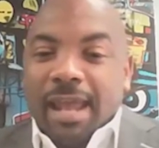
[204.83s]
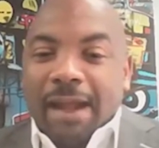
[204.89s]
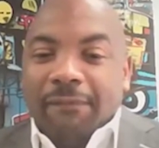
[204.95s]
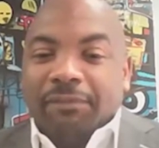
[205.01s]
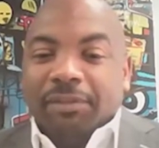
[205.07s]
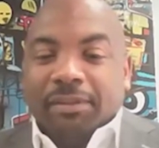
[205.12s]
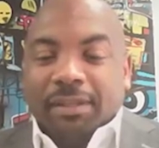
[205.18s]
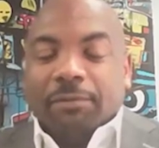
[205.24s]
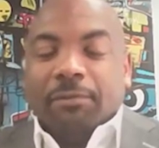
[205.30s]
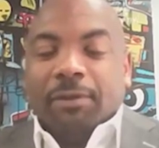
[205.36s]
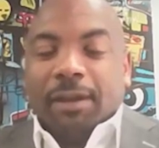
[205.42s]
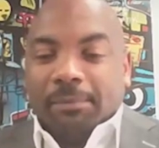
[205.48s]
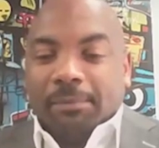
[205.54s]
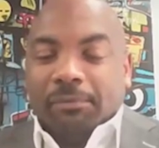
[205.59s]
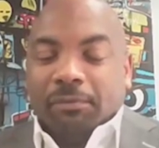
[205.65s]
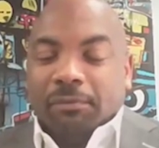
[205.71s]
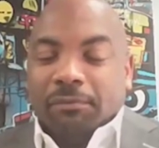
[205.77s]
after they were
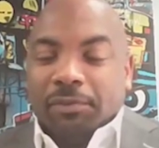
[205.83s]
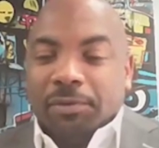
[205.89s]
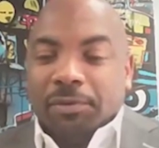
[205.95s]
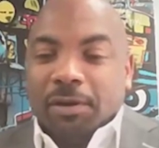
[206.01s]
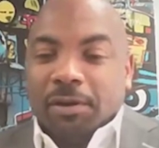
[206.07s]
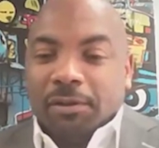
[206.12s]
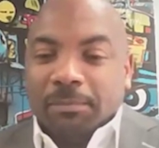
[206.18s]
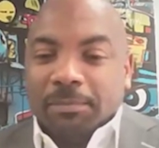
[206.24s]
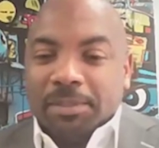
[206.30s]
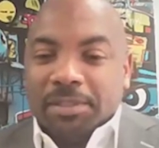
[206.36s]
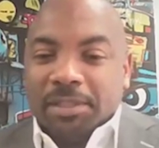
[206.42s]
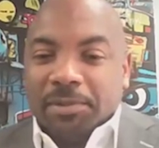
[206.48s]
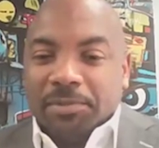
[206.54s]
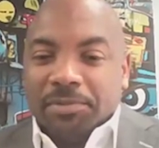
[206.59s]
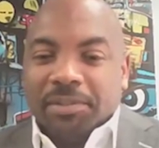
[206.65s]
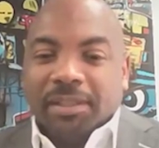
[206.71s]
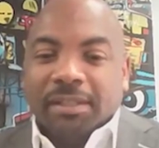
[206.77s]
able to review all the
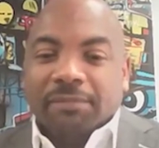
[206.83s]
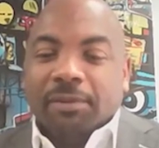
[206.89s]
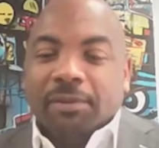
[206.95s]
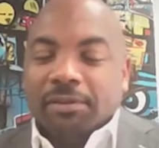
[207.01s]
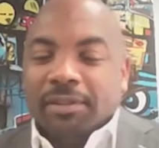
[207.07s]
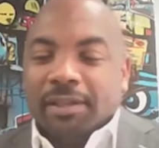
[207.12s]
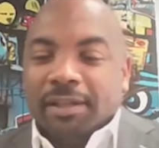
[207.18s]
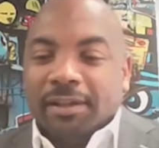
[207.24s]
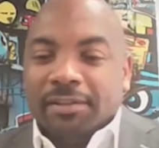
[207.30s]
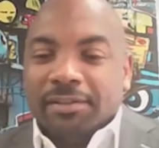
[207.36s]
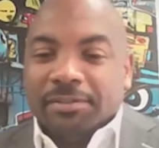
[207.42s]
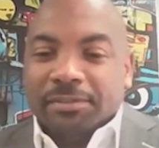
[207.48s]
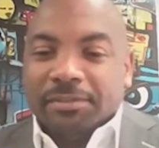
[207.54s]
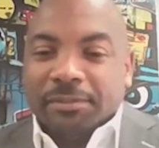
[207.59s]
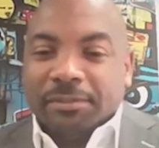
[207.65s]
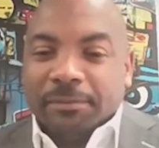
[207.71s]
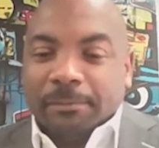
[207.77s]
materials and give all the
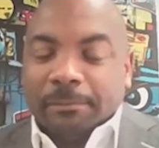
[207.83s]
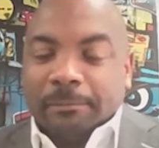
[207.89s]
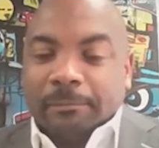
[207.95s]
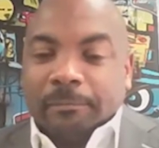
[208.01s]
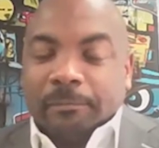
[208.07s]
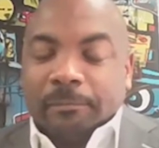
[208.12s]
answers.